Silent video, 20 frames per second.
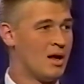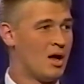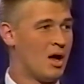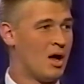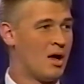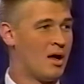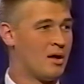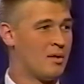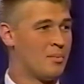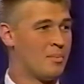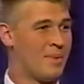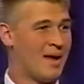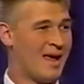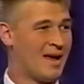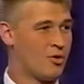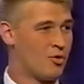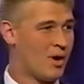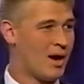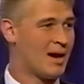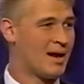And
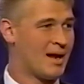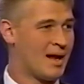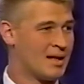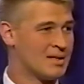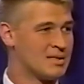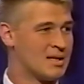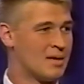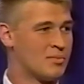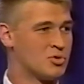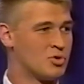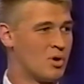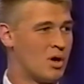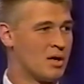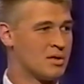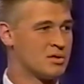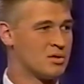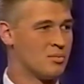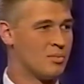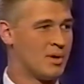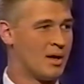pancreatic enzymes would
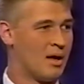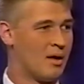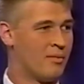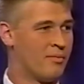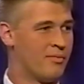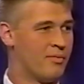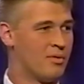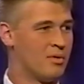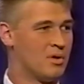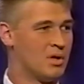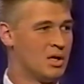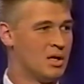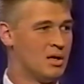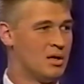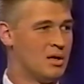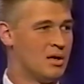also be helpful.